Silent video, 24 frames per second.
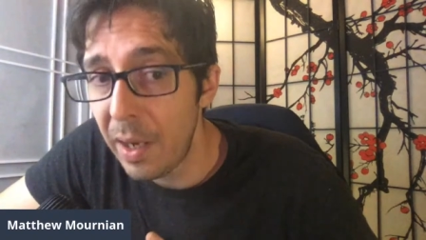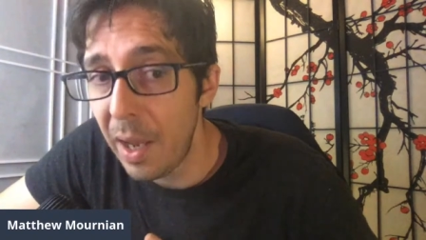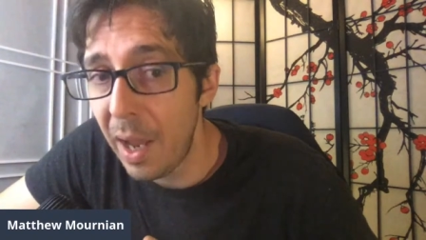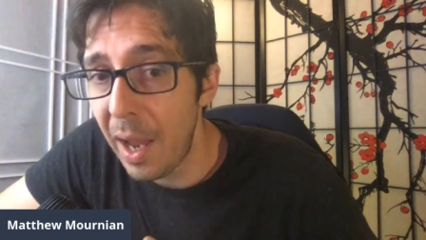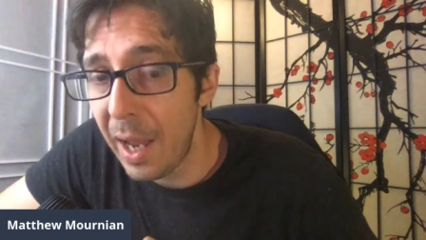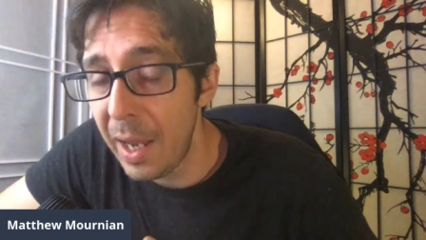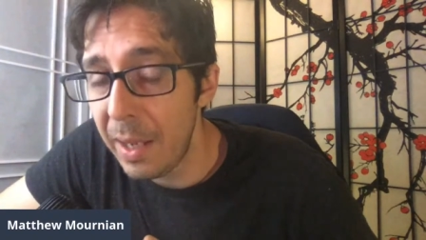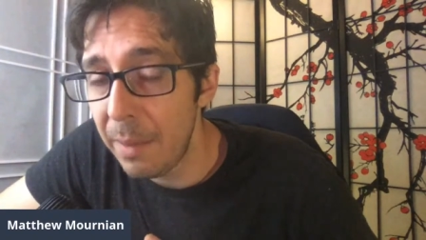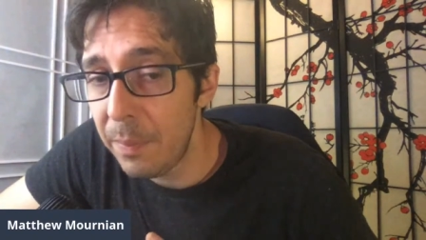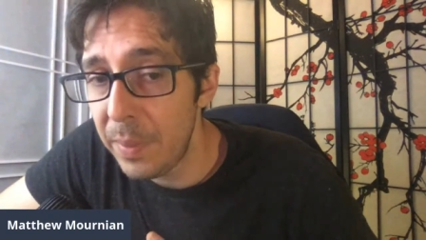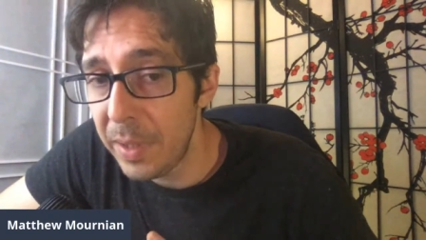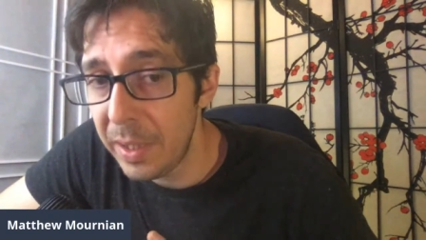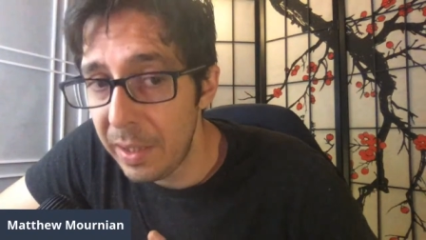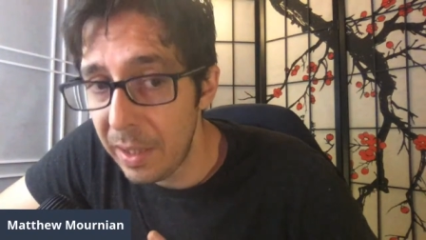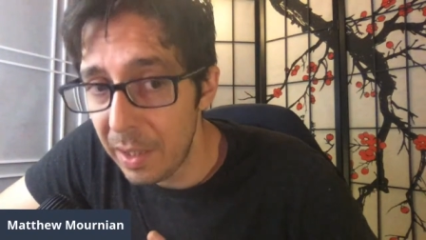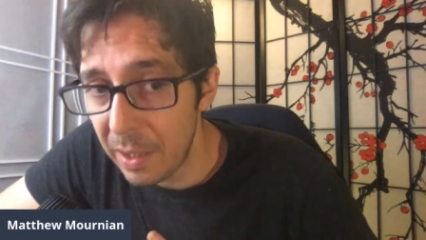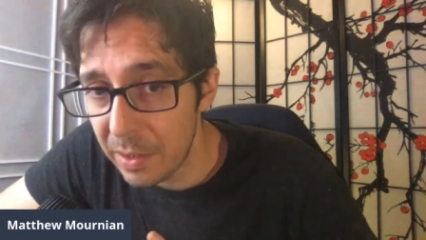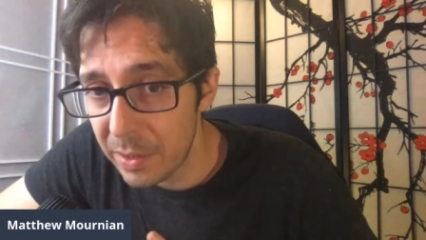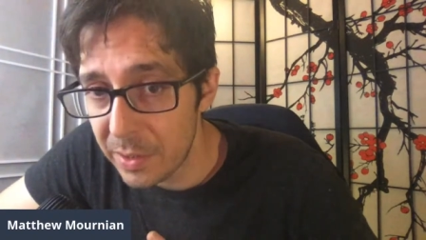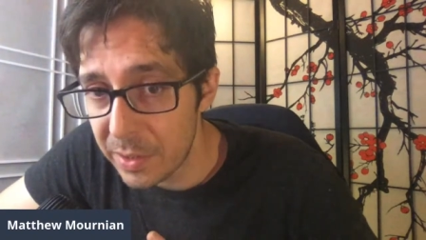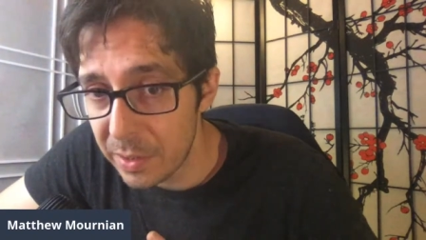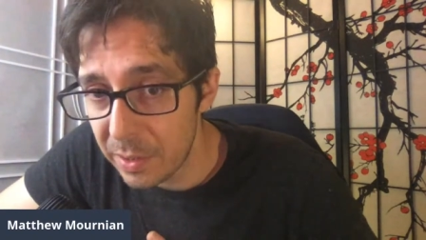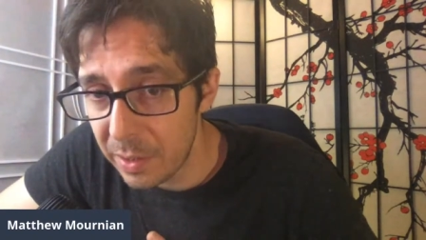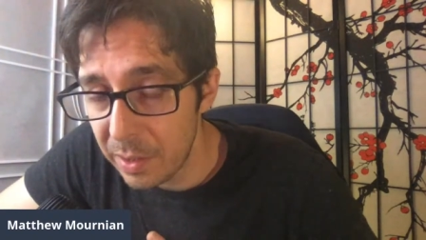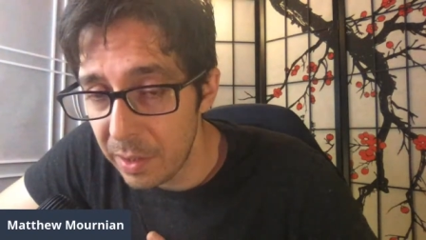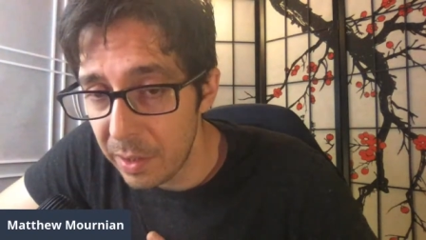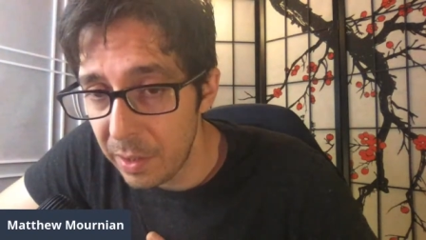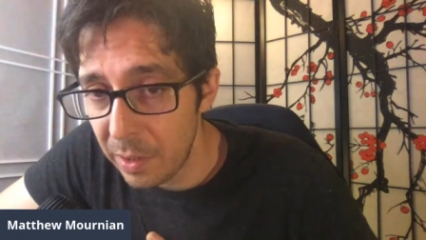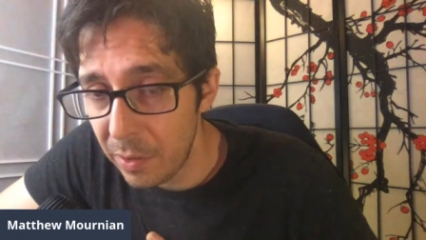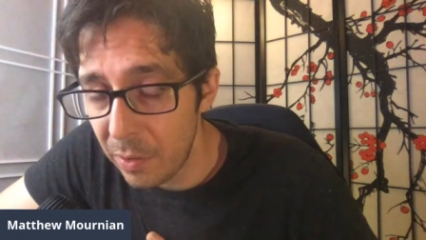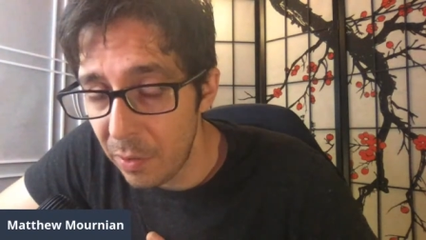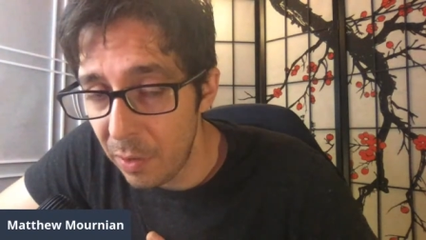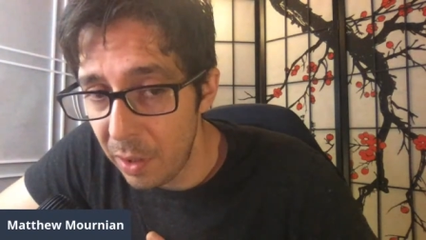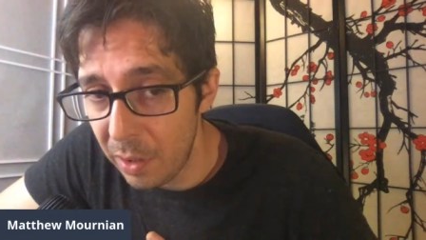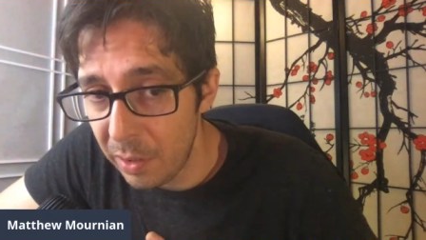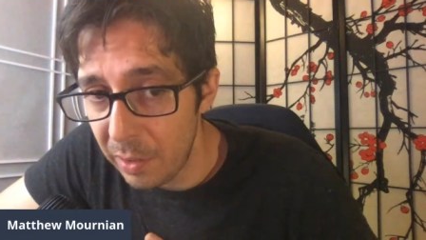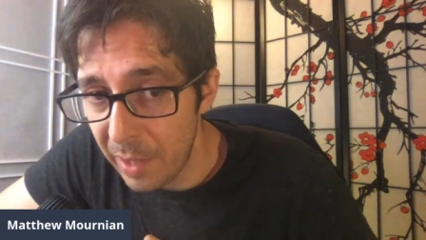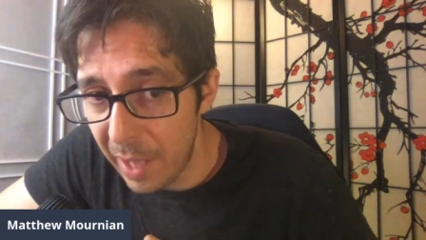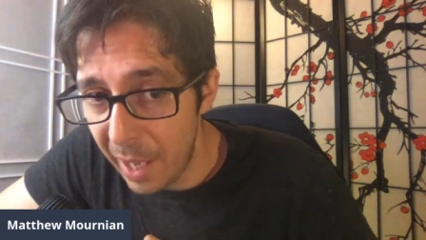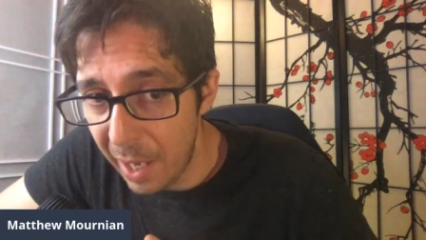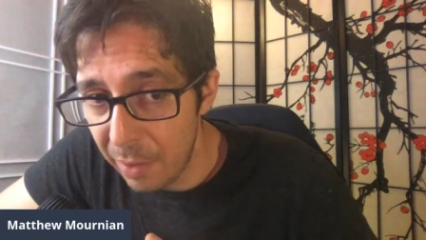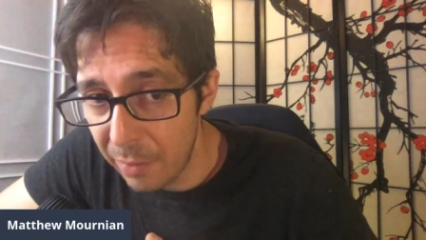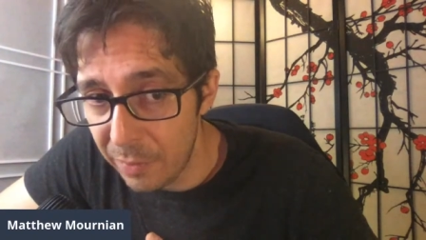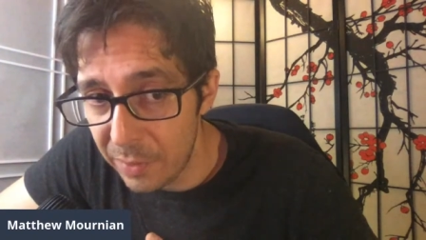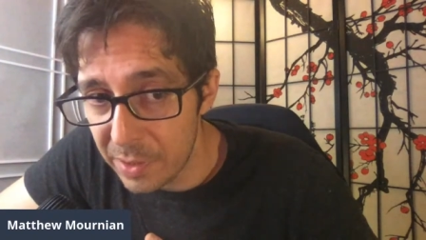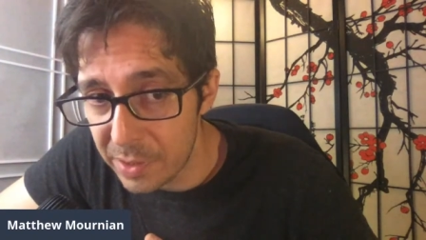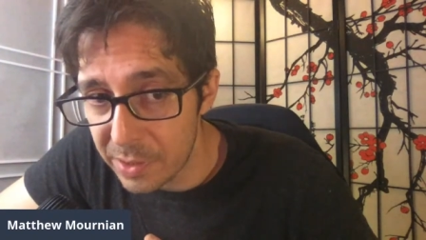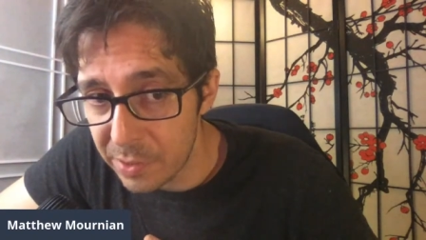I began to, allow
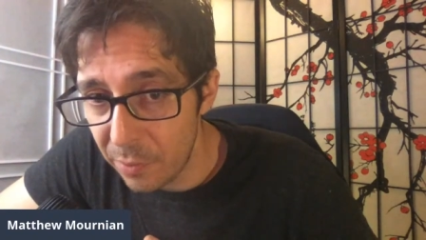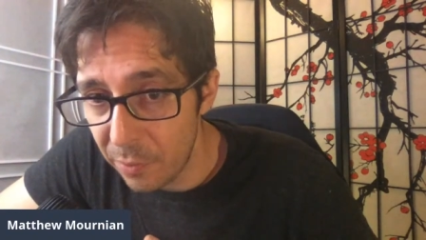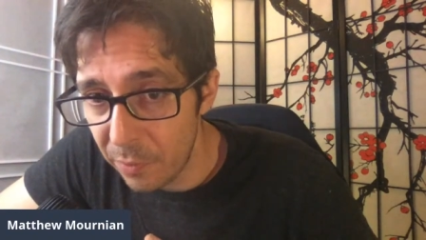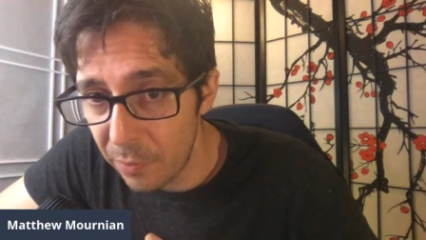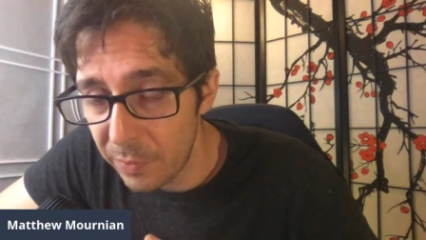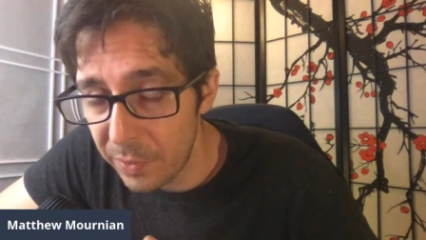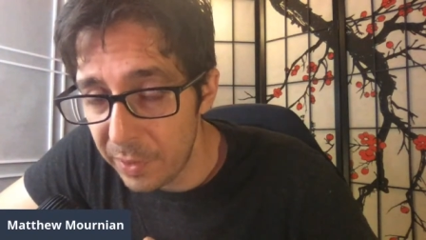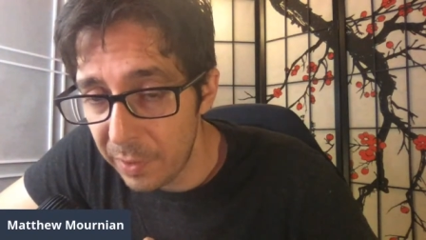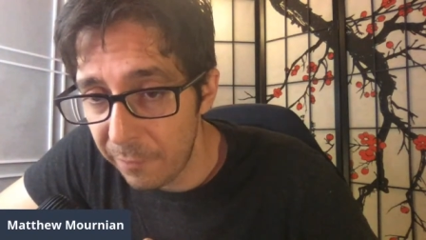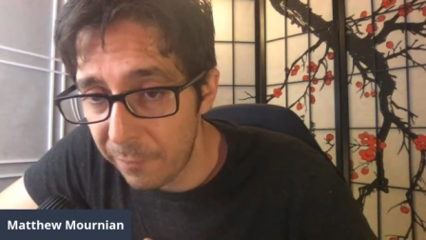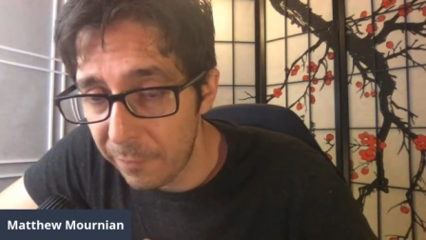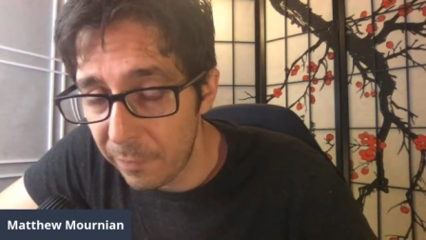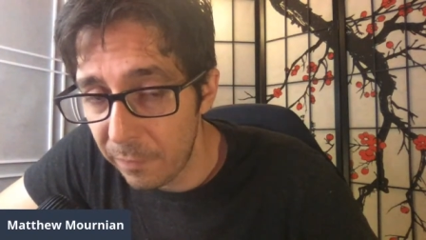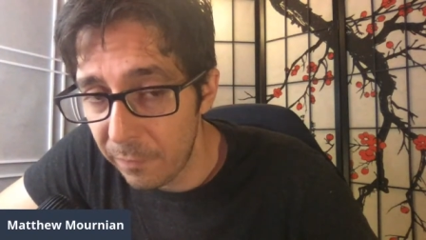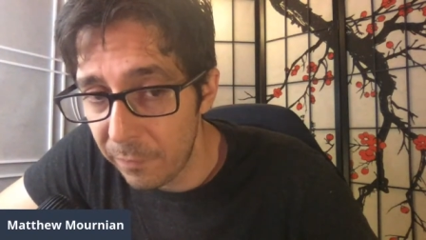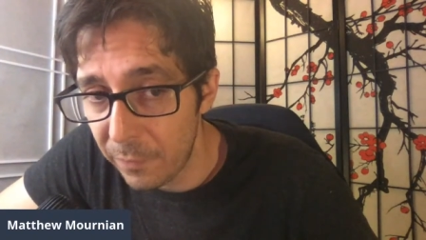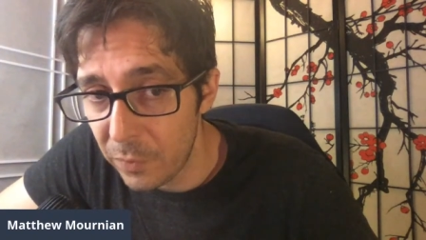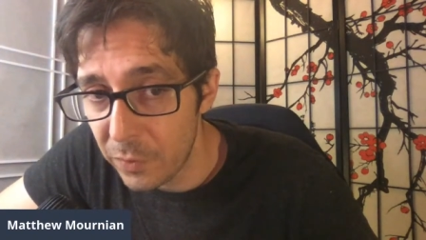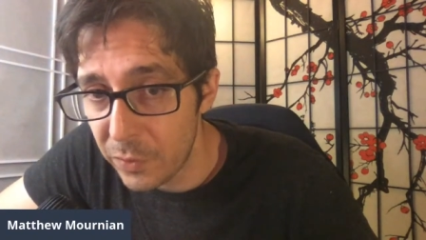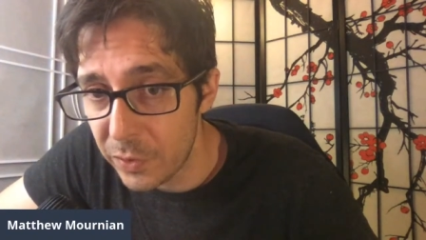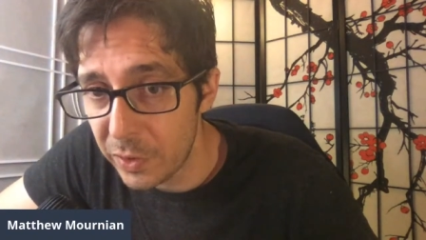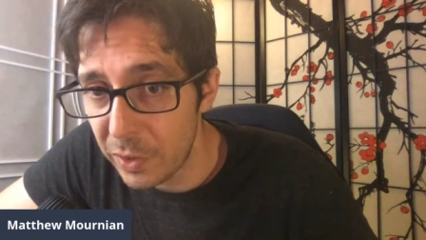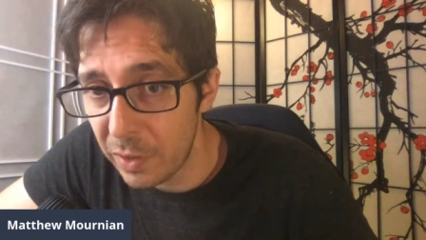this whole different version